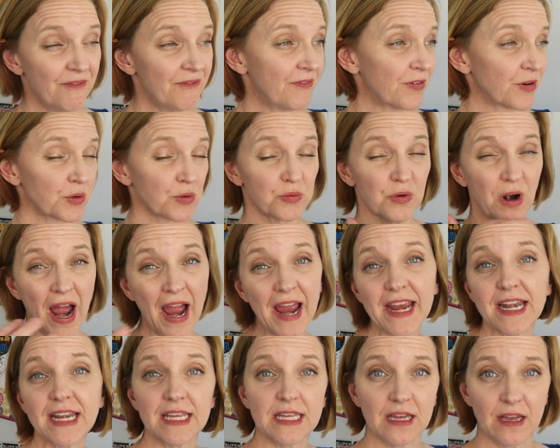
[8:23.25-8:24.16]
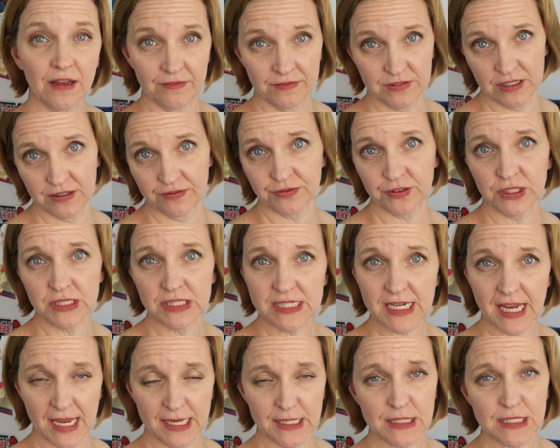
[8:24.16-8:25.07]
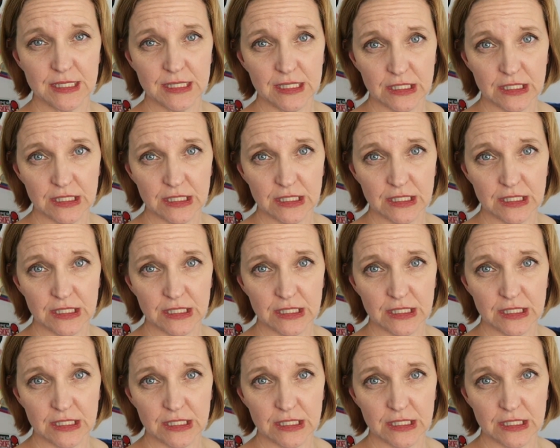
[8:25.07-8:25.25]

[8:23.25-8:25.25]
variety of different tests